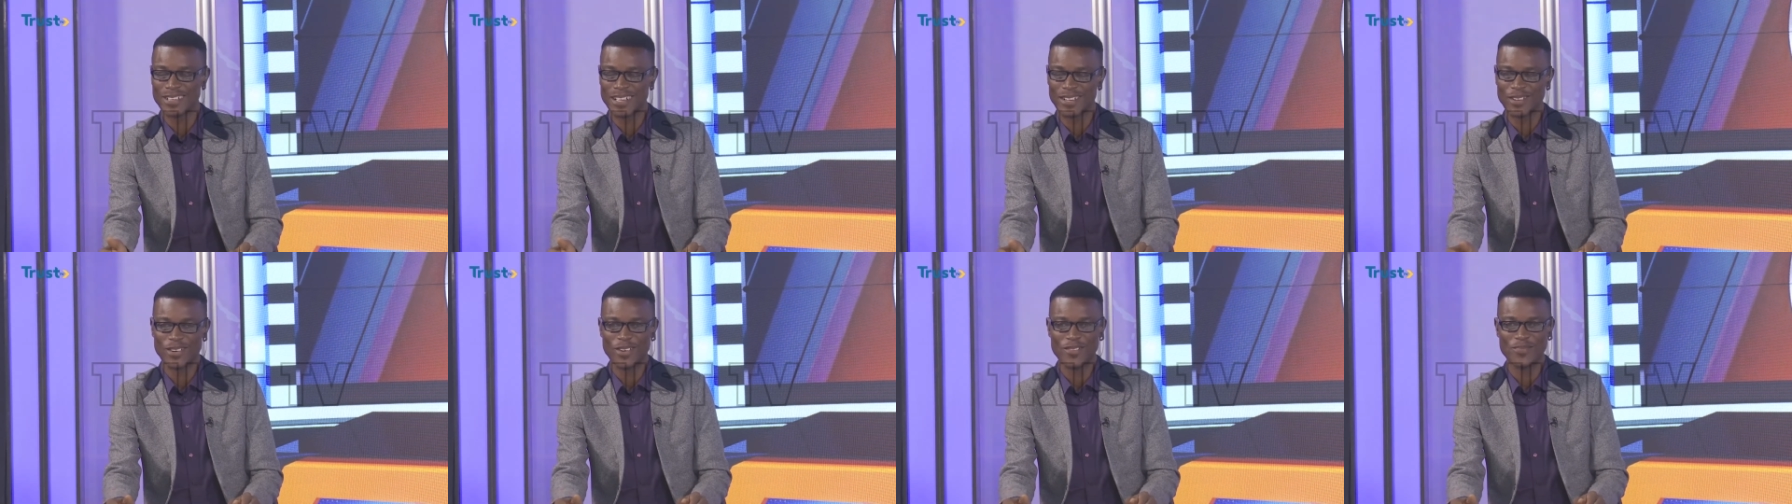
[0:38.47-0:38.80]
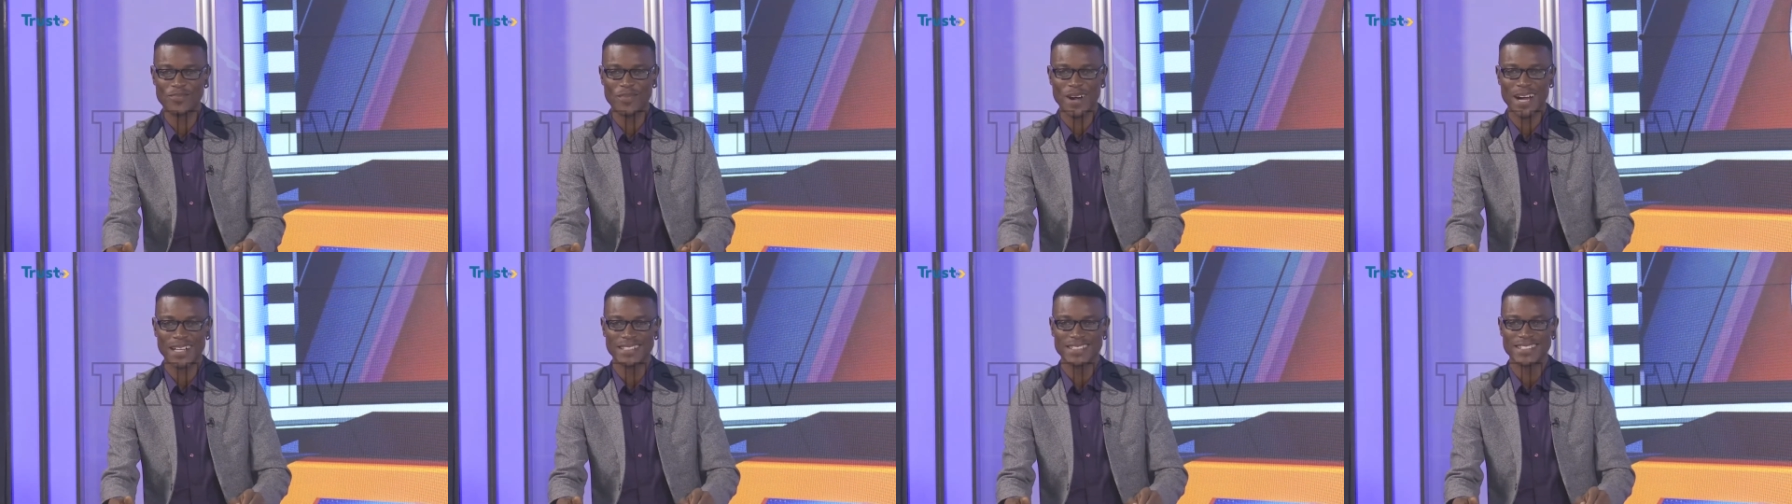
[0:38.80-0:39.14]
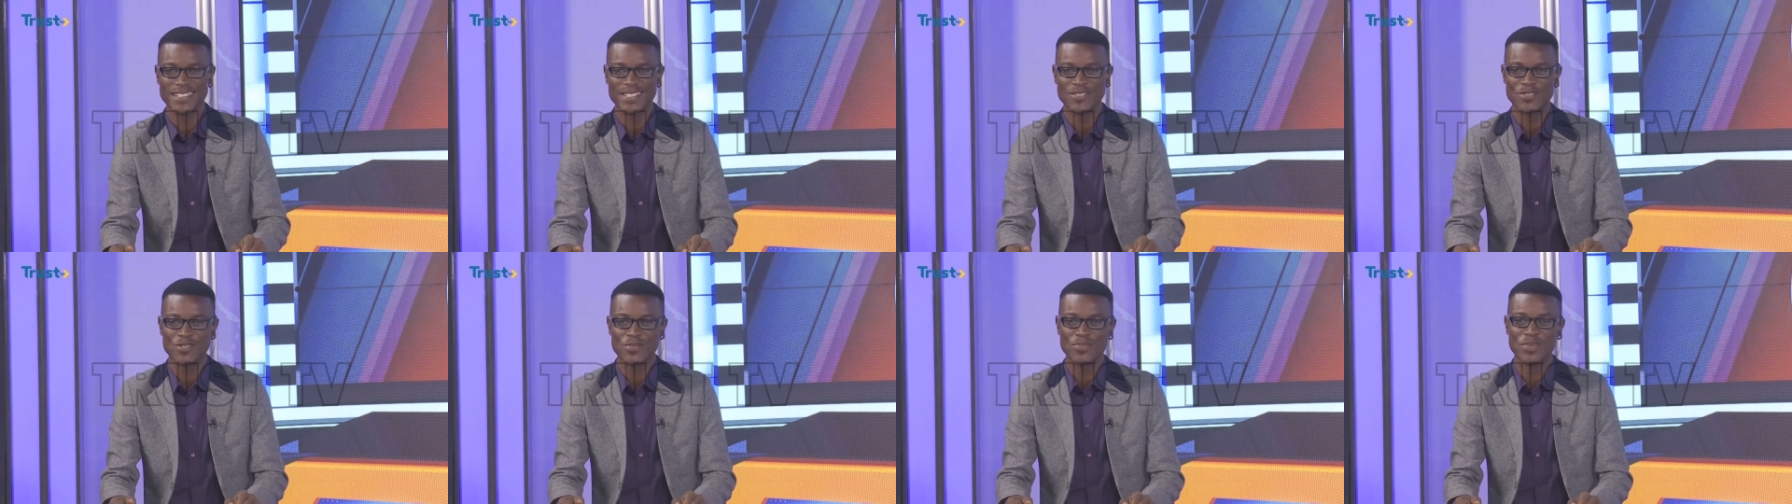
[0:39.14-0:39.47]
A lot of
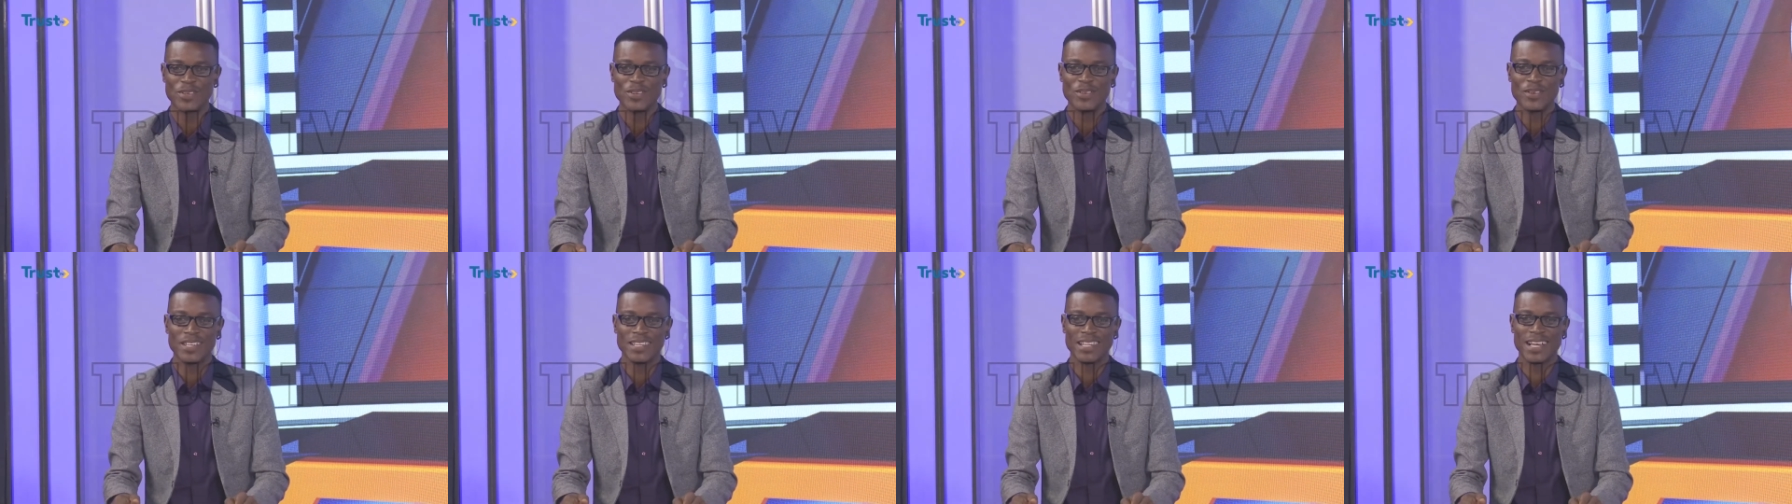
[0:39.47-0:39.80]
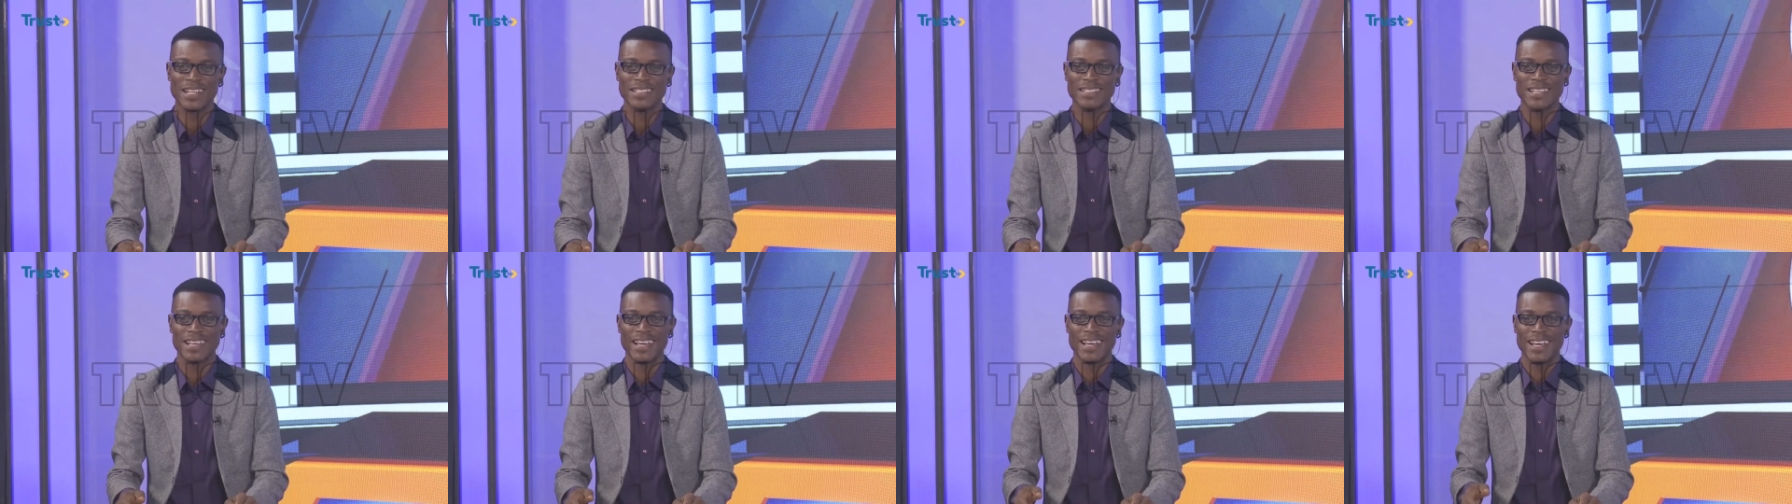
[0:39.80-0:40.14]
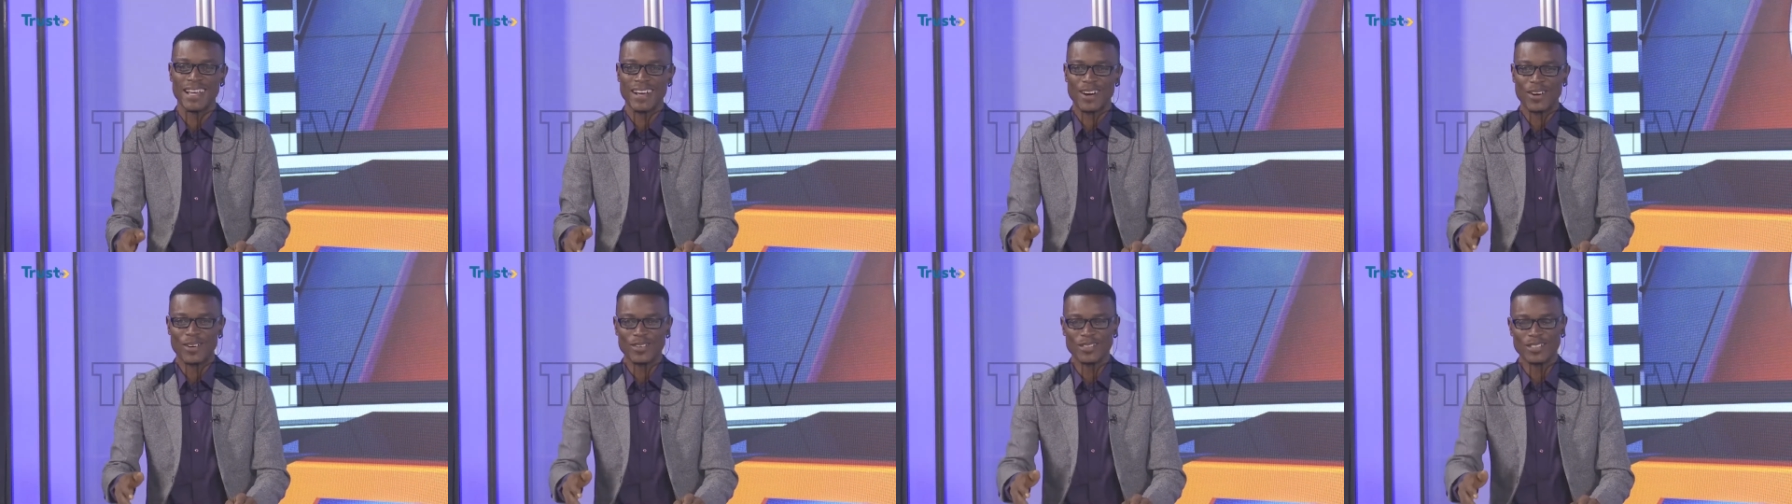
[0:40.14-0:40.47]
matches we'll be looking at
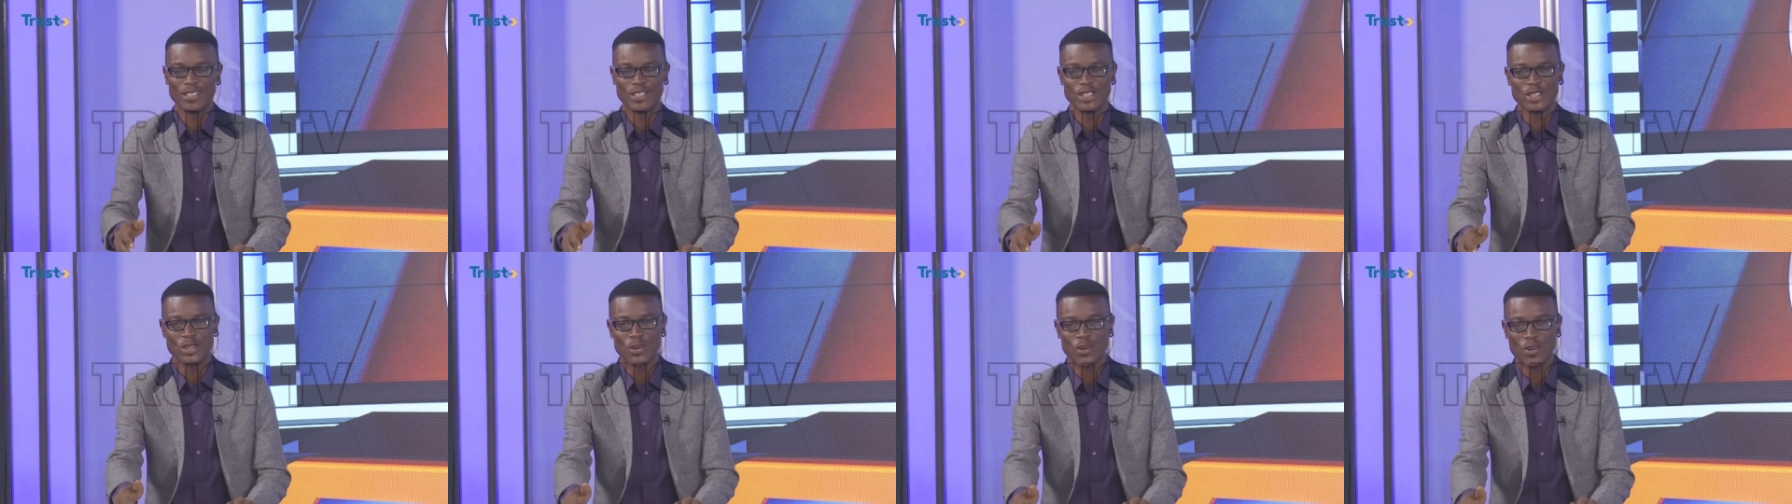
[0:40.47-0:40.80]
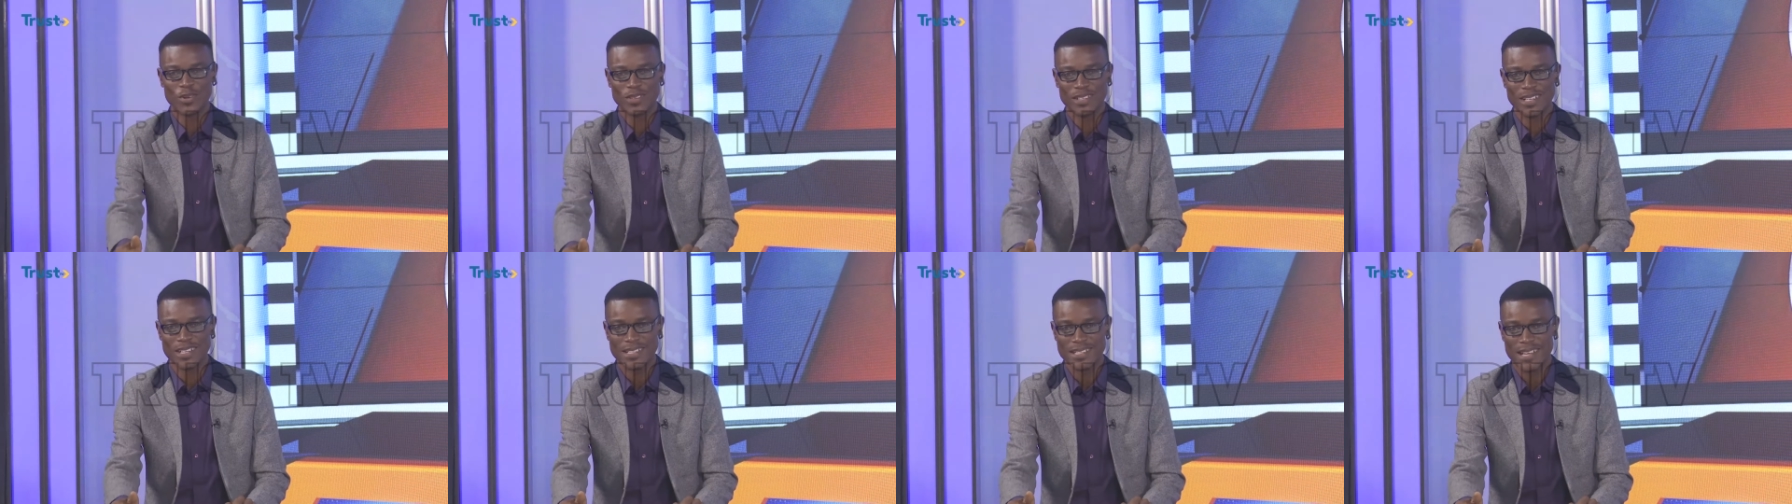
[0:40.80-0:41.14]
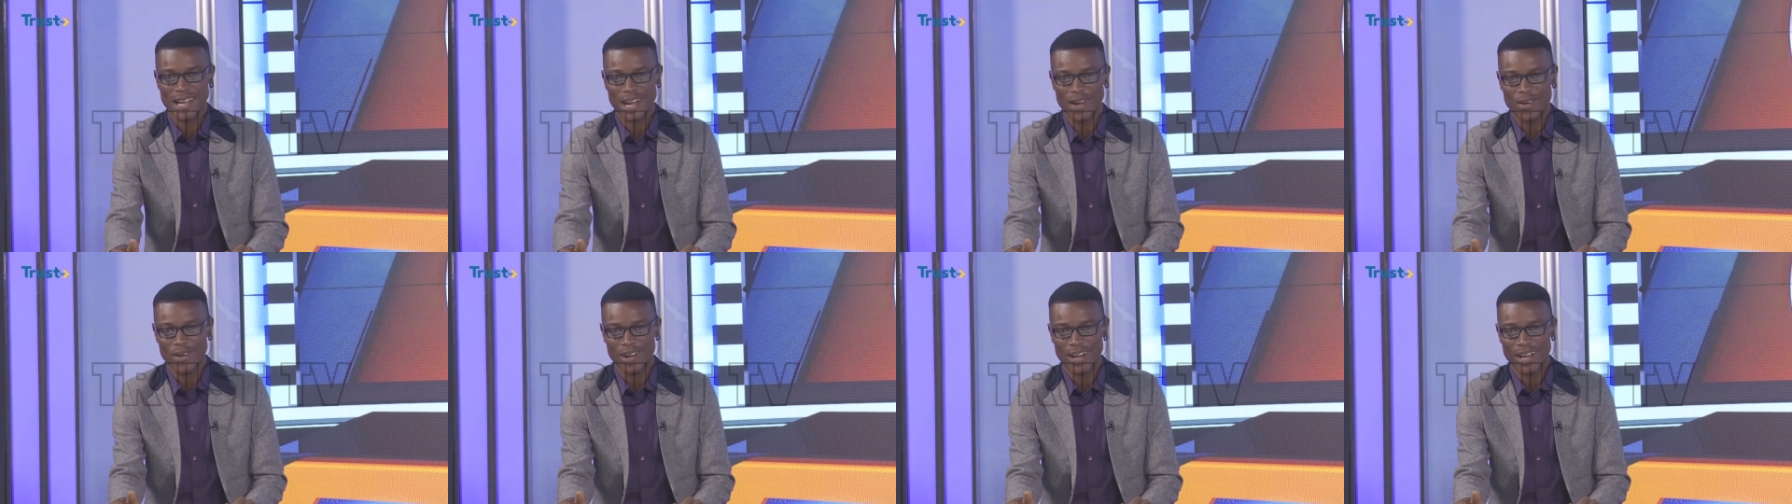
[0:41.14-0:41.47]
on the show this
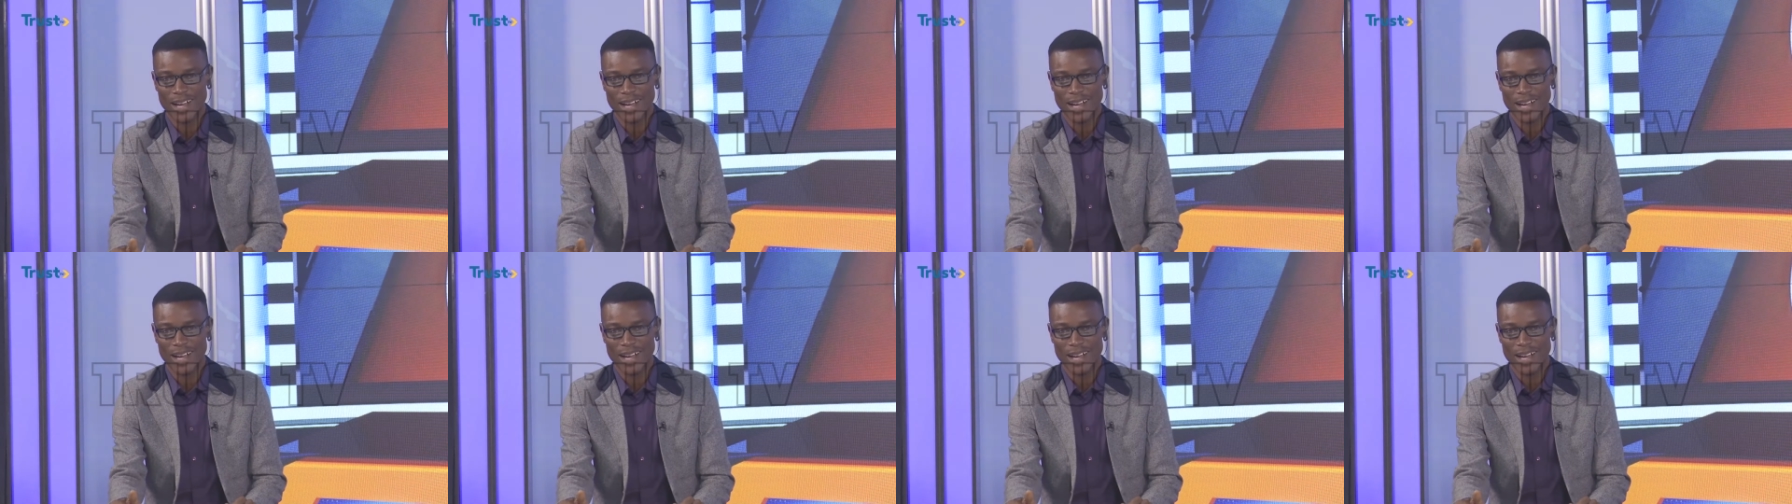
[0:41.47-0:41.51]
hour.